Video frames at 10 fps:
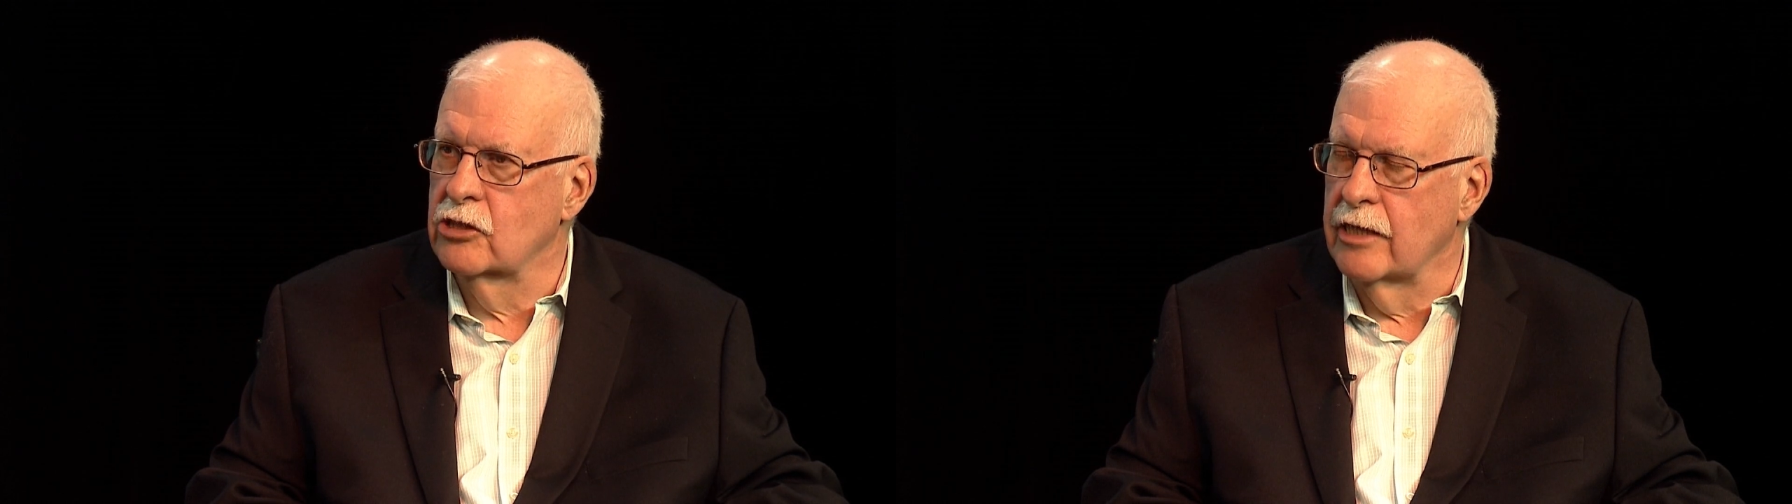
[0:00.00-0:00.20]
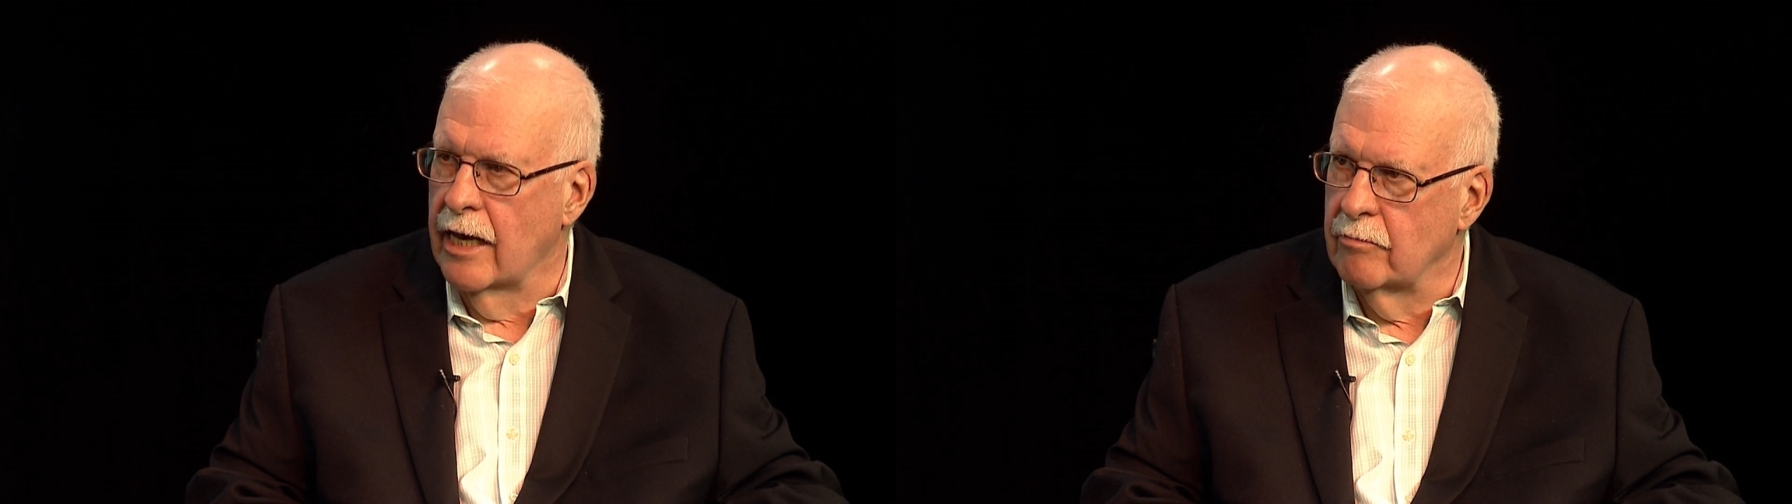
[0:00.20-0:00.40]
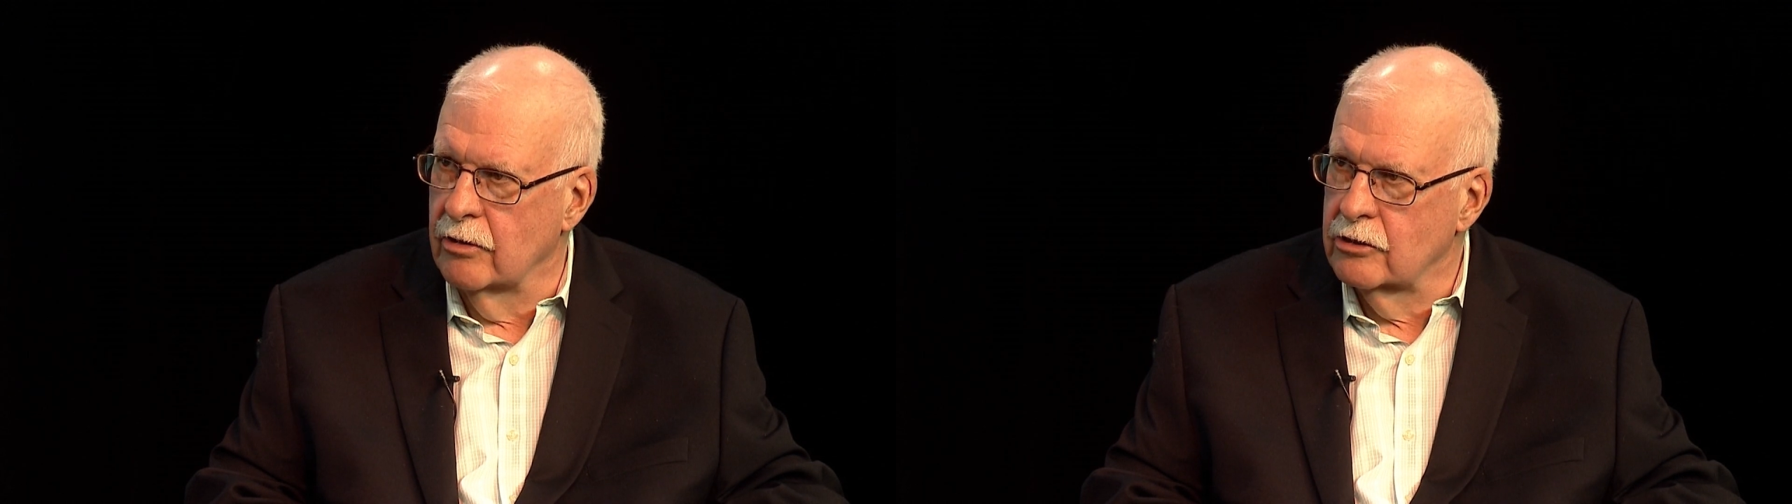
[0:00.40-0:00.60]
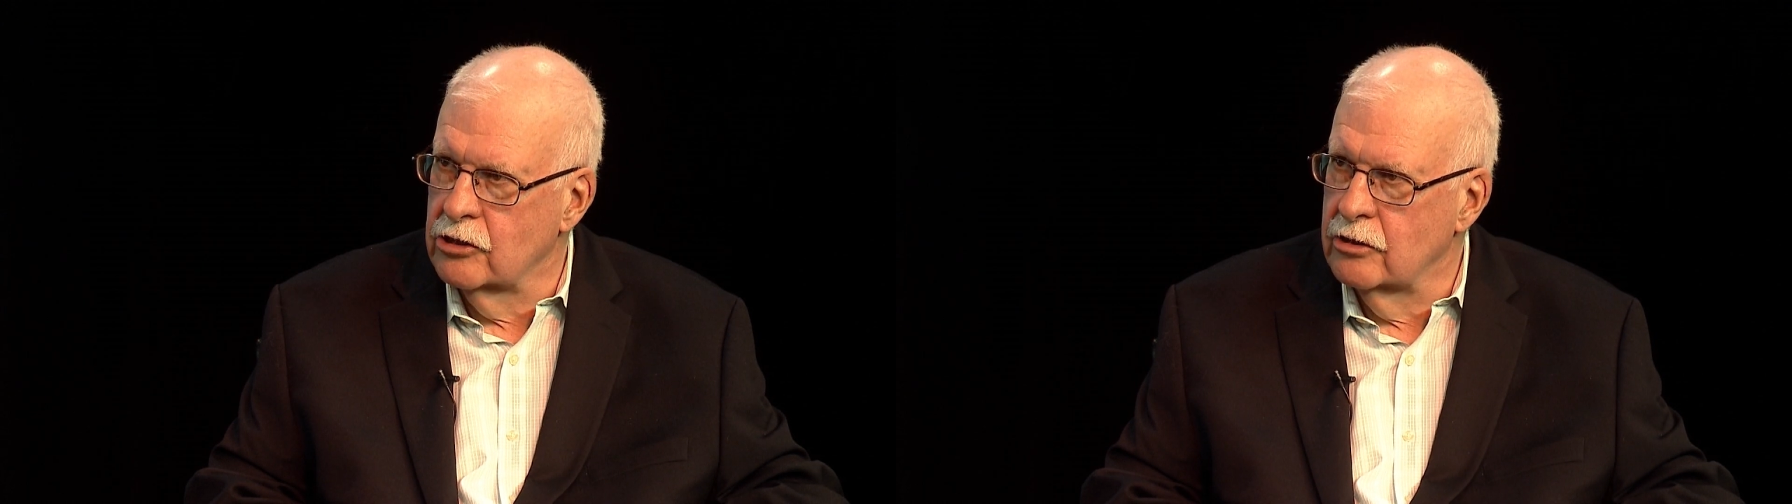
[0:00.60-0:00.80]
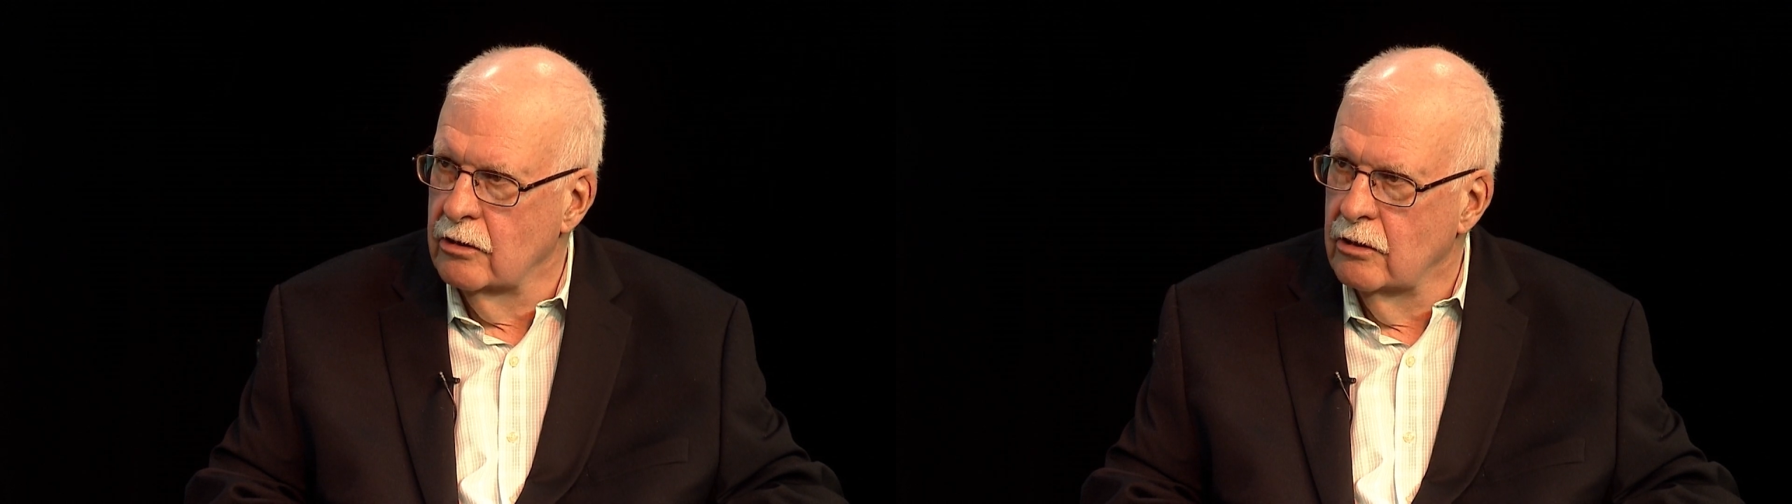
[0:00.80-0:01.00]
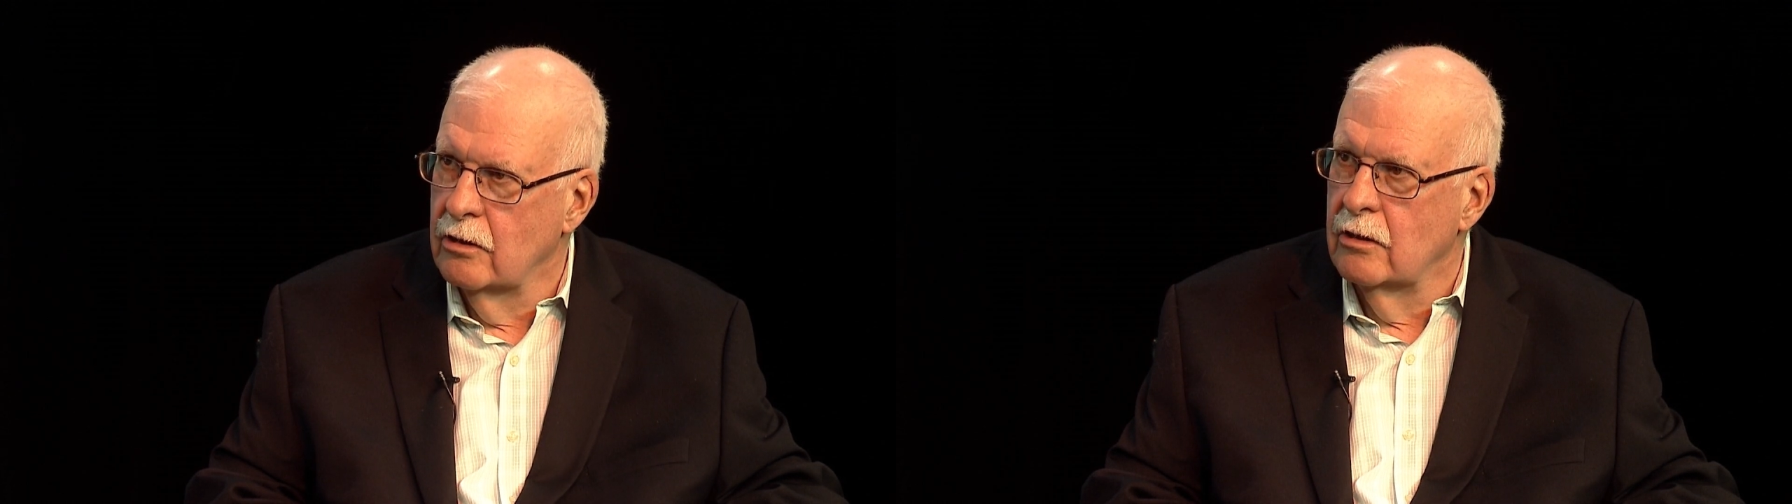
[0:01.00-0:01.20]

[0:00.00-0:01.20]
established.